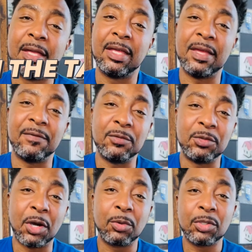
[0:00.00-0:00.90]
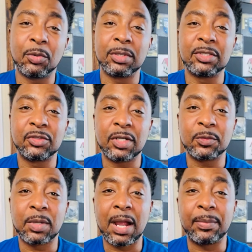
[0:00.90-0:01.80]
if you don't know what a
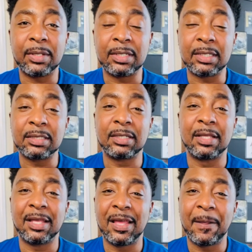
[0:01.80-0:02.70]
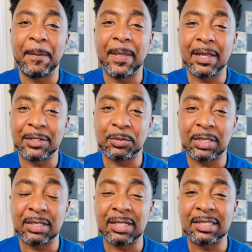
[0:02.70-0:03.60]
distressed property is, here's what
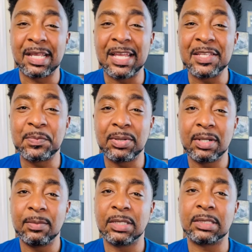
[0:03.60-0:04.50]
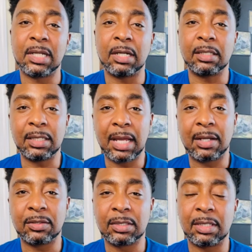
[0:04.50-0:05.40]
it is. It's pretty much an ugly
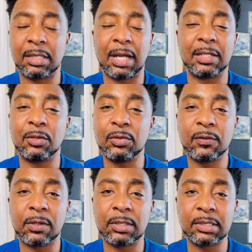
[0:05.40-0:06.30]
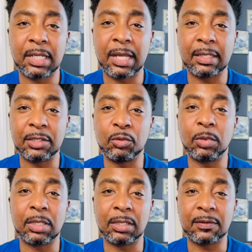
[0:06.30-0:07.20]
house. I know you've heard the saying, you
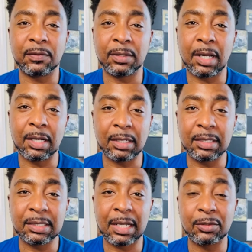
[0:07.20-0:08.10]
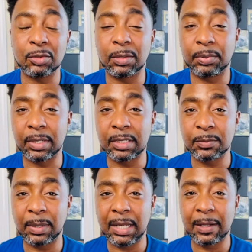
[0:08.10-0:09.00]
want to look for the ugliest house on the
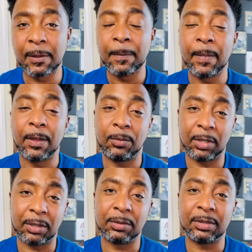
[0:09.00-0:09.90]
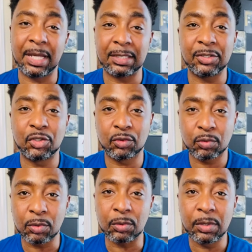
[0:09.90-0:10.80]
prettiest block. Well, that's
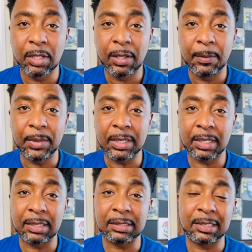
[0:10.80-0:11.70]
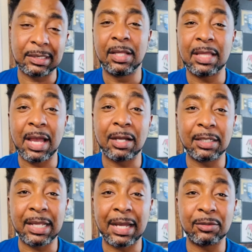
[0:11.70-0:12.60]
true because that
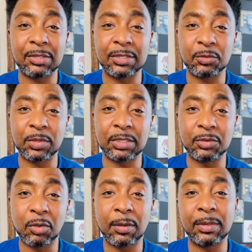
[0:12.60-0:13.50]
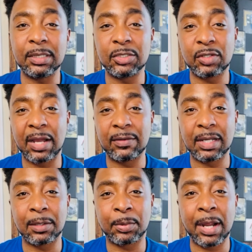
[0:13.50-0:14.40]
ugly house is what normally is driving
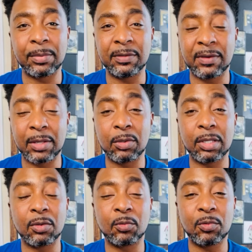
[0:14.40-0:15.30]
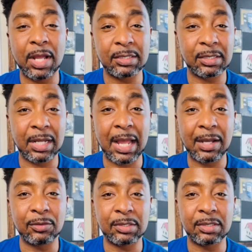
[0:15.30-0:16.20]
down the property value of the rest of the
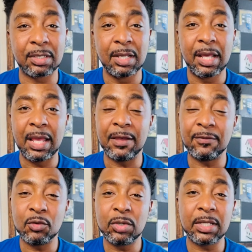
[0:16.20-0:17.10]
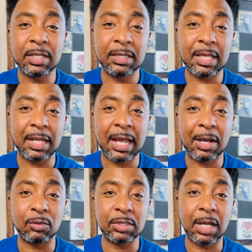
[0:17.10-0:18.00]
houses. If you can get that
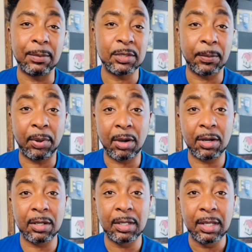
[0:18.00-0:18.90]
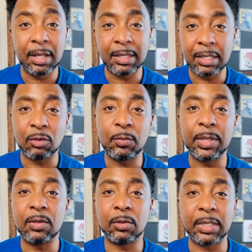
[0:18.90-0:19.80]
house up to par, then it will
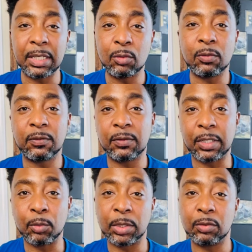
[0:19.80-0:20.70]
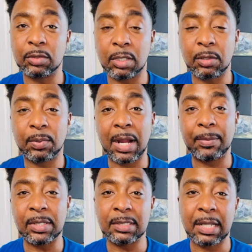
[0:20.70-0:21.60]
be on equal footing with those other
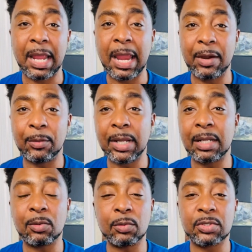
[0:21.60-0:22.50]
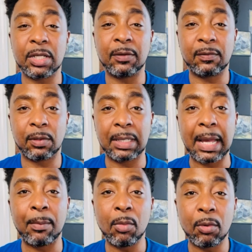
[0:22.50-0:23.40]
properties in that area and it will sell for a
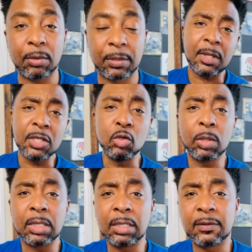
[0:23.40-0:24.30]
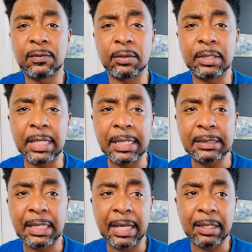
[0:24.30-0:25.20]
lot more. You want to look for
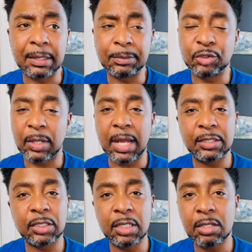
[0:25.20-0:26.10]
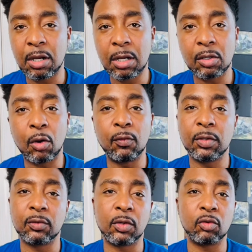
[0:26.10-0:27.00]
things like trash in the yard,
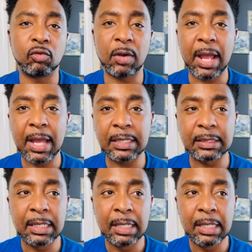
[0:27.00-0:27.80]
overgrown grass,